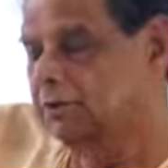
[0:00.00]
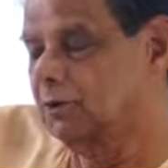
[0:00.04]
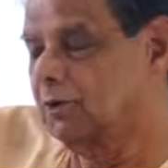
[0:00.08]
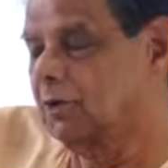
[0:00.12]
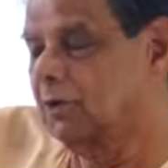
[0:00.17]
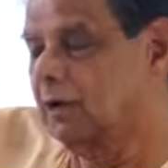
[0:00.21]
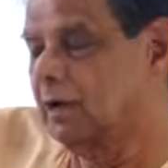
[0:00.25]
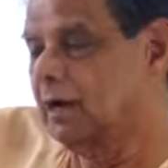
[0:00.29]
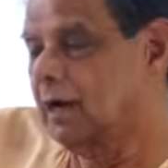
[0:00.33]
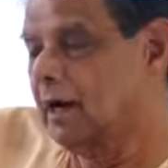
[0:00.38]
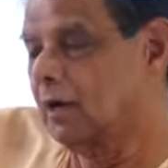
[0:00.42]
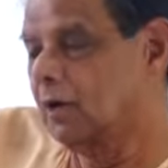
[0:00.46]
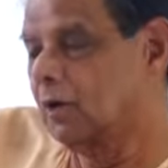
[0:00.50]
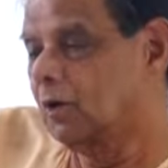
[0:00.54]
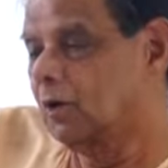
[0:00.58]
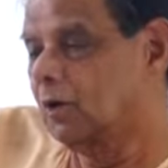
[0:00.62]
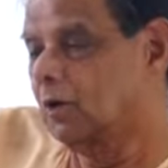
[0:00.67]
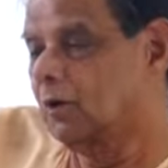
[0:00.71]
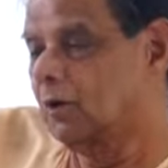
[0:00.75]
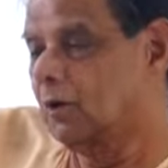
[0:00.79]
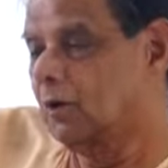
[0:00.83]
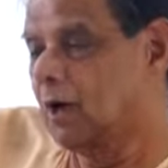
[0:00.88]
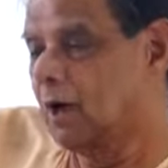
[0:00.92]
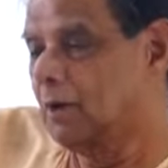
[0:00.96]
So, I don't
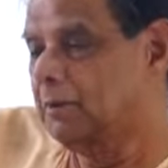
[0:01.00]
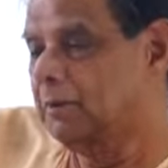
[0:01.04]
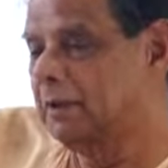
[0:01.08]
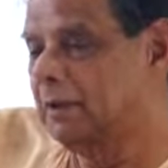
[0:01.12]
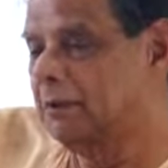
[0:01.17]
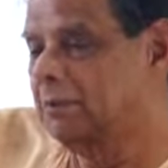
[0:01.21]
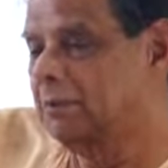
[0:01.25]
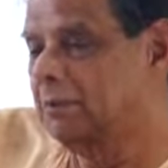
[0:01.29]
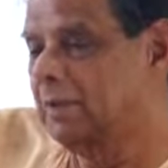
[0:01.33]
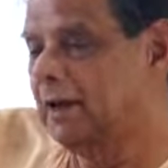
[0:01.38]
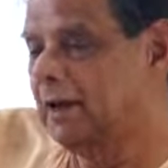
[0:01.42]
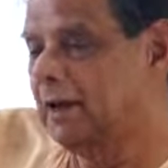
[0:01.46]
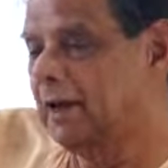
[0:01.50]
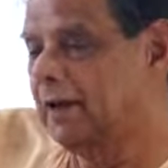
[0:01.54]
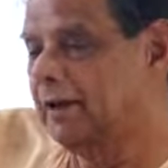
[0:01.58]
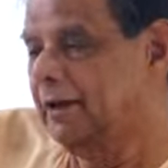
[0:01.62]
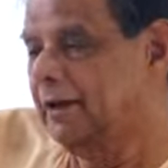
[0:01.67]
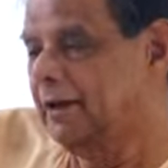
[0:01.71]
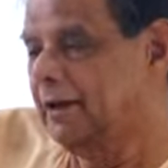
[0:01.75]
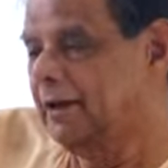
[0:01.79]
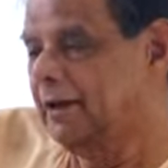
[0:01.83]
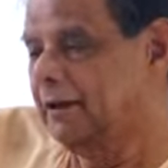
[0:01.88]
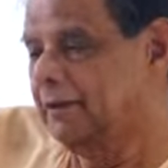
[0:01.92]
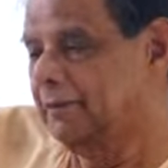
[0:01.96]
know how many
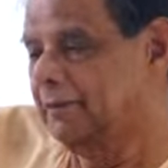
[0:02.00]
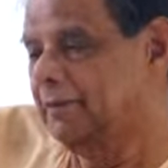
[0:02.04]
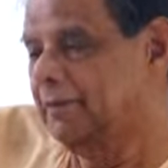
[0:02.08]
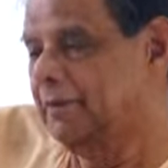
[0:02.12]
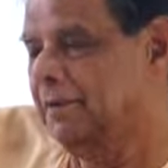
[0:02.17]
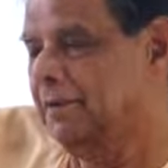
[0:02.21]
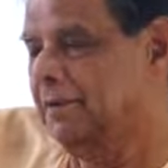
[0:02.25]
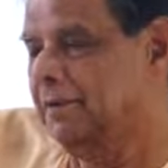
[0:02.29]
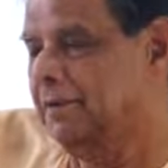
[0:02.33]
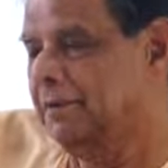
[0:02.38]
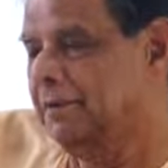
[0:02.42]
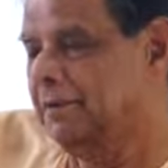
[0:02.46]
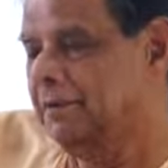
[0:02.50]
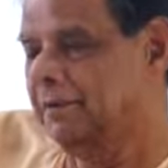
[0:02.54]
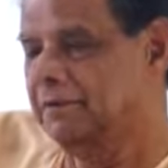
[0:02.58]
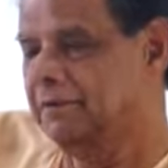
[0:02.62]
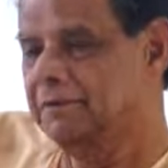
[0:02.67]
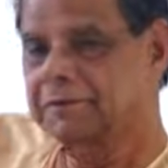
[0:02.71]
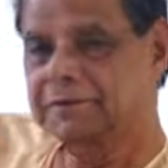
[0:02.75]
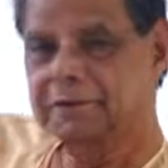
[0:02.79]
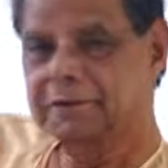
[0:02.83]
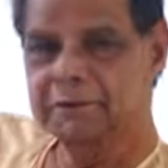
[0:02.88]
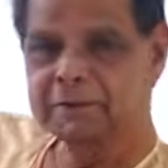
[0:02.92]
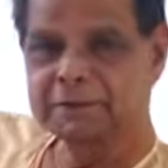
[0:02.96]
millennia
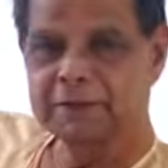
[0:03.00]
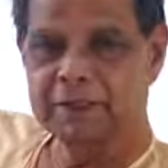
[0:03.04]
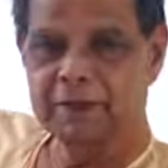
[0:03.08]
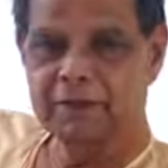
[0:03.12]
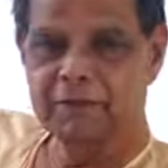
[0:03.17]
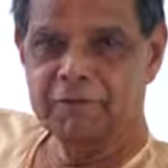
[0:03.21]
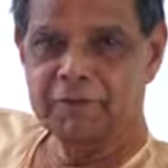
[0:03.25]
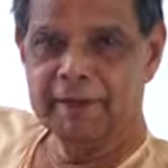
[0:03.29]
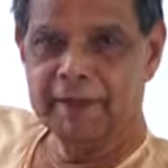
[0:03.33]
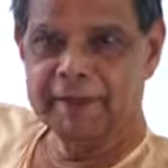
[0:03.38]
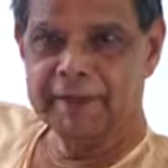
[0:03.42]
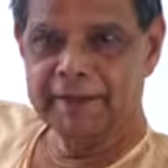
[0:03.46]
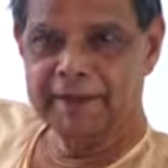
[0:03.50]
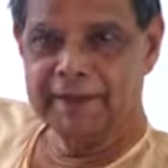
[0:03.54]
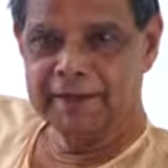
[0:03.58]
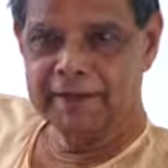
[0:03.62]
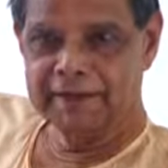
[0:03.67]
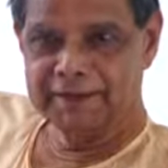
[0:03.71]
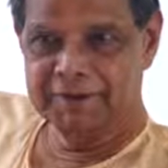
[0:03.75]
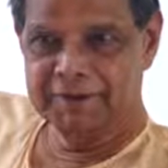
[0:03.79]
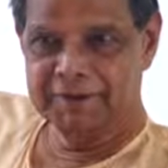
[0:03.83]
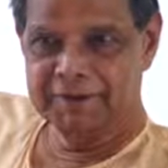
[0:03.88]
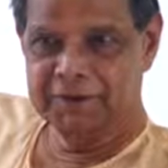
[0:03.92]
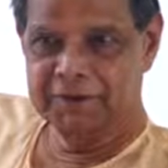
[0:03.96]
they must have
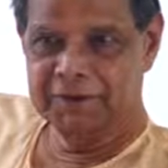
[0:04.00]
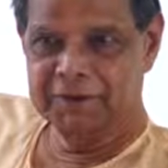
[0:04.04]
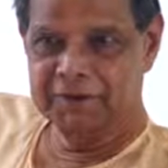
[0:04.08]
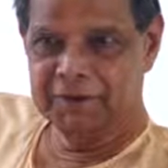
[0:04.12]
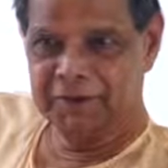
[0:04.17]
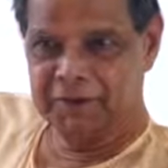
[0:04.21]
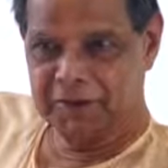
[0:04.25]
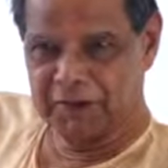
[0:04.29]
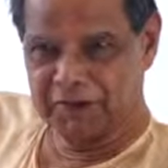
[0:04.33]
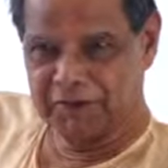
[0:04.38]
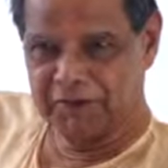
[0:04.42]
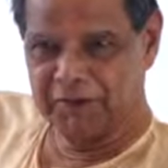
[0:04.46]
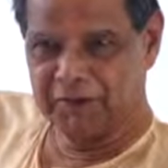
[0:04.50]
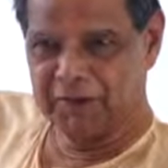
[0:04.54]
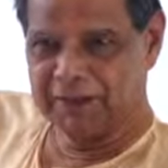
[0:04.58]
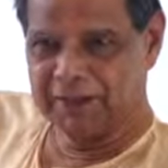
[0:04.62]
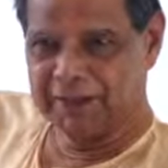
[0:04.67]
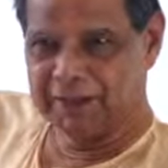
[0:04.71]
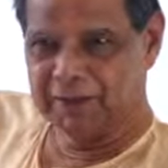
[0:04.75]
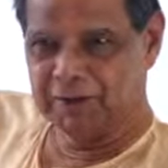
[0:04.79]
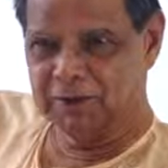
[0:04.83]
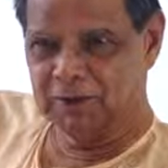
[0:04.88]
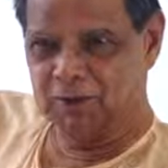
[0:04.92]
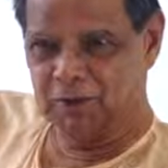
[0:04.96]
waited for
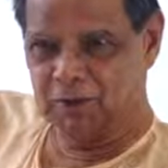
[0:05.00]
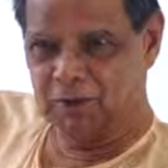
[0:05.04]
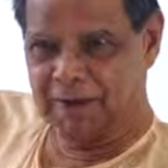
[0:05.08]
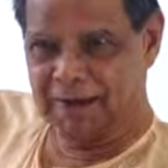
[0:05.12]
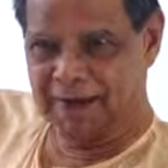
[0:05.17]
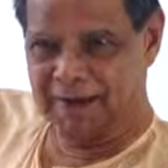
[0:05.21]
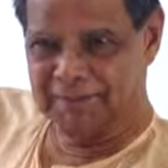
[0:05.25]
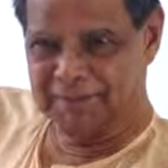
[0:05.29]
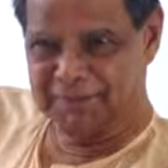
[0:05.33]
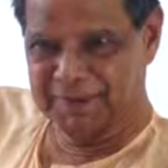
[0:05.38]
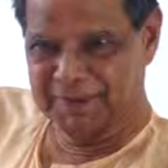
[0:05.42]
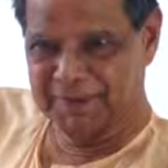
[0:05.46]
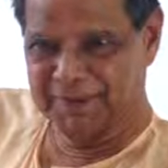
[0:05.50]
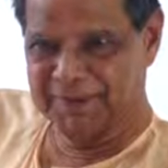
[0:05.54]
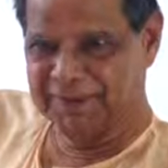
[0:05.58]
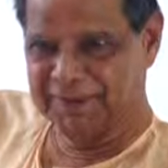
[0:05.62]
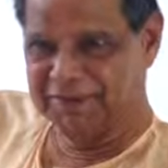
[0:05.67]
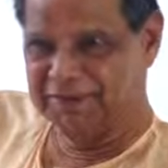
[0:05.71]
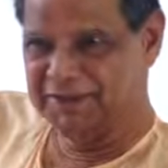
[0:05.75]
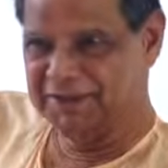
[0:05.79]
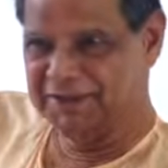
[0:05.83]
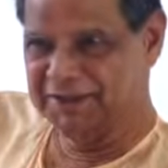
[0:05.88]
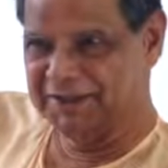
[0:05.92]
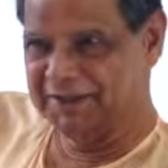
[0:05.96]
this to happen,
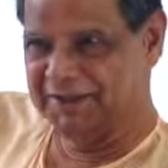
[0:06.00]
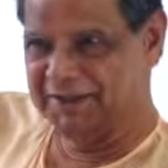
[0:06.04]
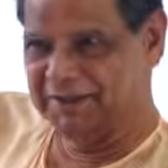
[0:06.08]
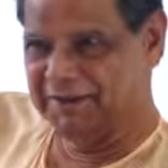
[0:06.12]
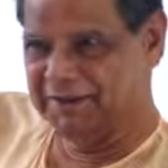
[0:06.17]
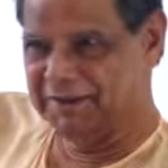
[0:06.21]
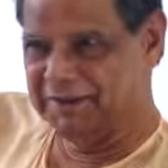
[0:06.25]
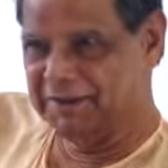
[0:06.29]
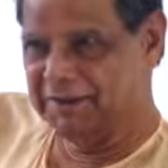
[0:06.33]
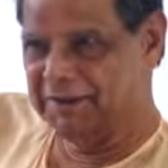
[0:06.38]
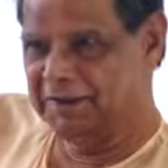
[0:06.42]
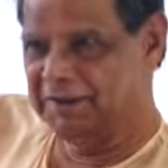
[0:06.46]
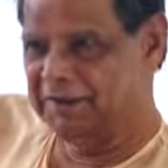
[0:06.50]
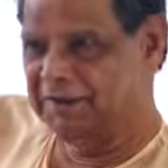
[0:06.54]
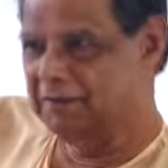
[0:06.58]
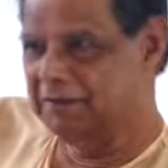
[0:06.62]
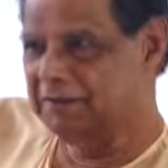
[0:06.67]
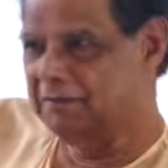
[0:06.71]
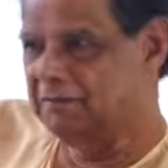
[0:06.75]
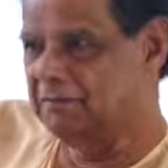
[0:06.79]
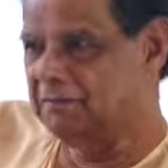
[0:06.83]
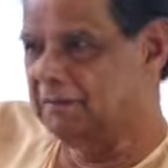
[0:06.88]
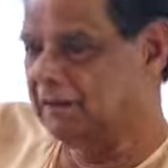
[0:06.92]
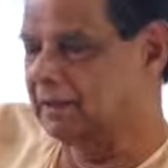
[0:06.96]
you see.
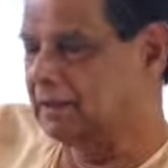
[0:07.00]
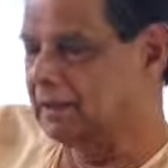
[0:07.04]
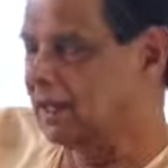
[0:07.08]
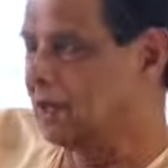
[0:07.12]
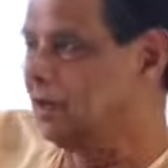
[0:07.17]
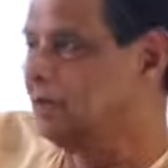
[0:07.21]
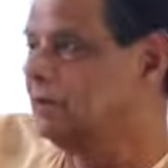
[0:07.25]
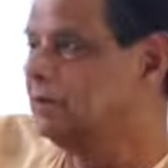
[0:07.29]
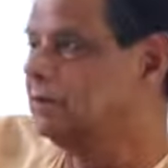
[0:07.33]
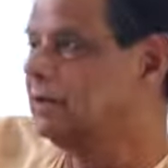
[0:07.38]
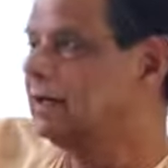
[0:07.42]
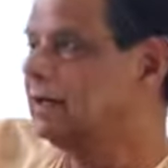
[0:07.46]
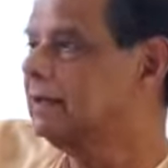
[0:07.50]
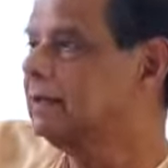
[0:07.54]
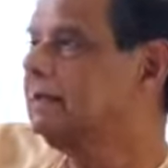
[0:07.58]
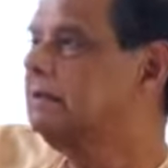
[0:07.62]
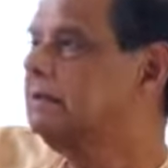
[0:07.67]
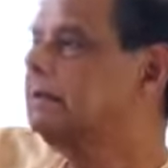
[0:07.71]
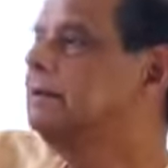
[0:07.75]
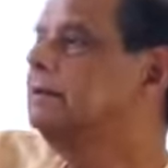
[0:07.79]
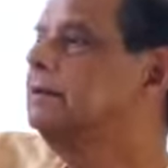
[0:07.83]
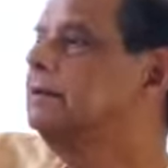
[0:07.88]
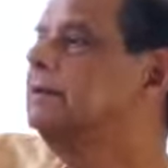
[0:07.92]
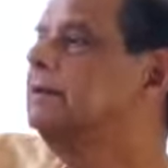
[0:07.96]
But now that
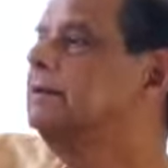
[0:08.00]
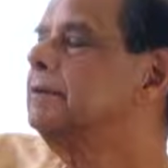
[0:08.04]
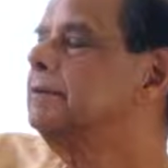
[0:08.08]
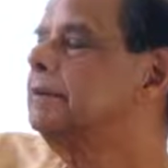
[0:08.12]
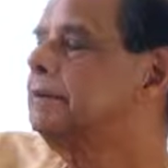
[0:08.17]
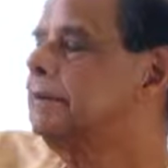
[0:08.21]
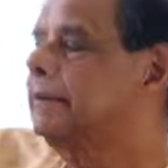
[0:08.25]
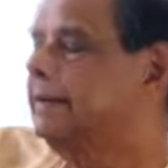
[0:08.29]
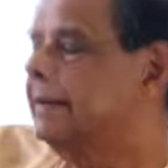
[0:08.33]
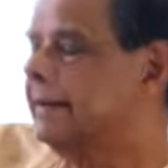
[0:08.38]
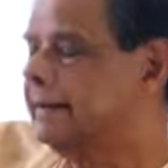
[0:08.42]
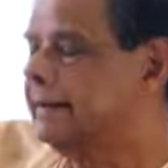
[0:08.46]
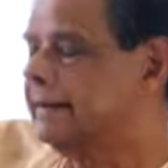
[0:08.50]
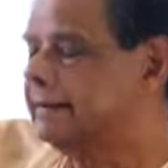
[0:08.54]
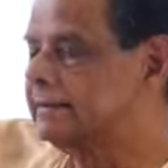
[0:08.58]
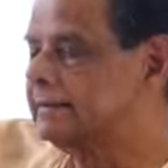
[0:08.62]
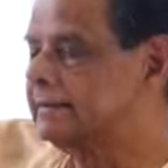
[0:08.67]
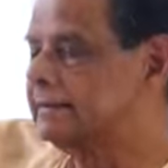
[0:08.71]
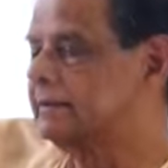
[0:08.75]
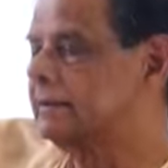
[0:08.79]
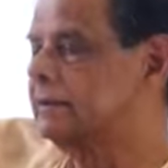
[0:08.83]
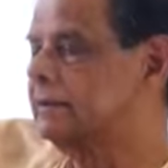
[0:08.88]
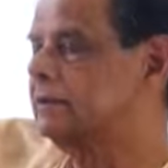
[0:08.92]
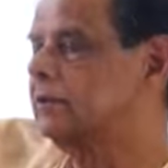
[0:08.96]
it
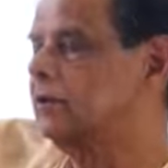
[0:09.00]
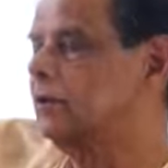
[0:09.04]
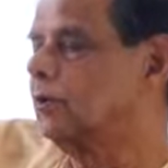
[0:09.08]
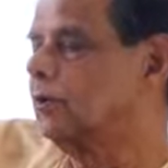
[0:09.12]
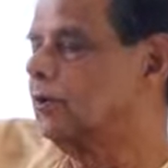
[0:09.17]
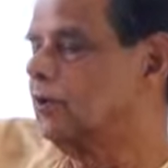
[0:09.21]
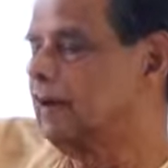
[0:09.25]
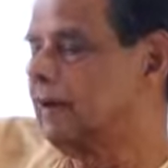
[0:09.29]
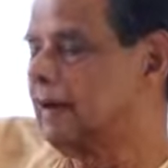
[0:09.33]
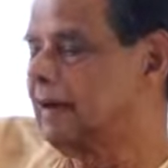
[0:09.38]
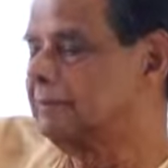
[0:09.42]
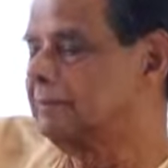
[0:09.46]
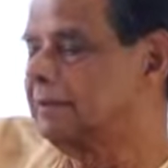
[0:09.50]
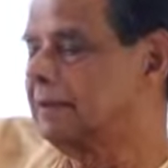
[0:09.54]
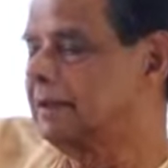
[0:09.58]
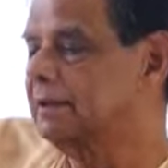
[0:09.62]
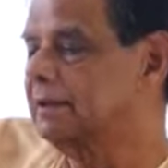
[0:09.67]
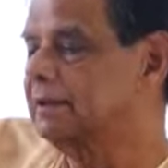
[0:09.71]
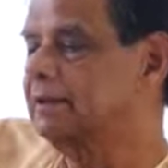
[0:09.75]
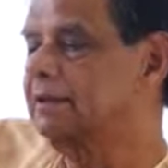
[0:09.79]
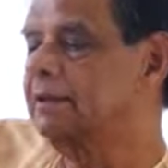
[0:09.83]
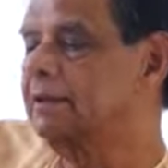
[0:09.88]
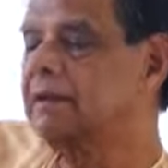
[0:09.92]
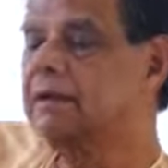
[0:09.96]
is going to
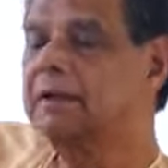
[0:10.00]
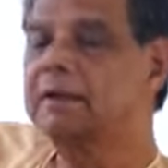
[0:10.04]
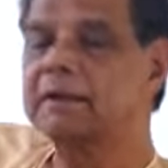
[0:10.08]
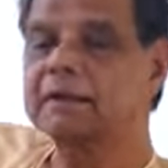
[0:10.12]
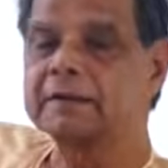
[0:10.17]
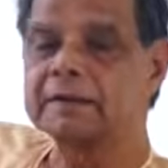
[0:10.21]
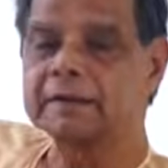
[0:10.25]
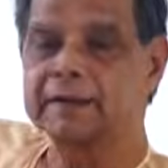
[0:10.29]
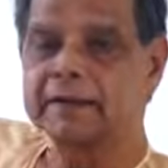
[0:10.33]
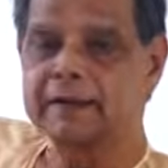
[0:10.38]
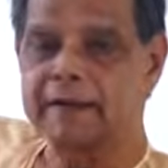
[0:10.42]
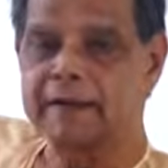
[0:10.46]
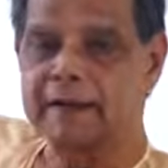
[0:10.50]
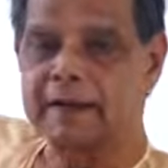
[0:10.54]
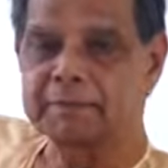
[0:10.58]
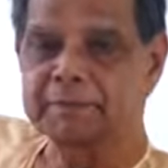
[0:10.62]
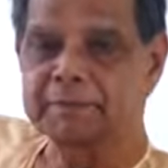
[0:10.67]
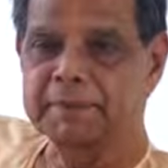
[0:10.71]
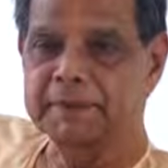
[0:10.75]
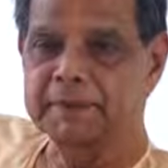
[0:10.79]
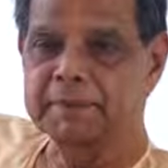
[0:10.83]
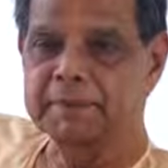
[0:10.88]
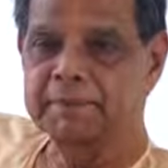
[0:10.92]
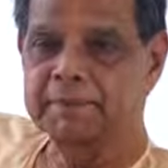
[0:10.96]
happen, they are
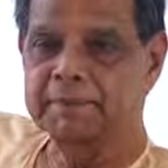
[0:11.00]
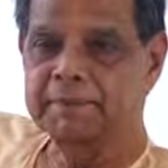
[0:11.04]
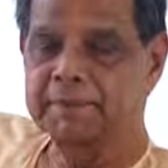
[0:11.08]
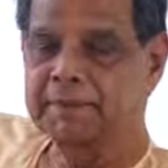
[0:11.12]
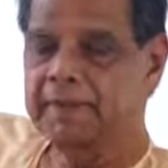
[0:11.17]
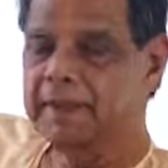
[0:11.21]
happy.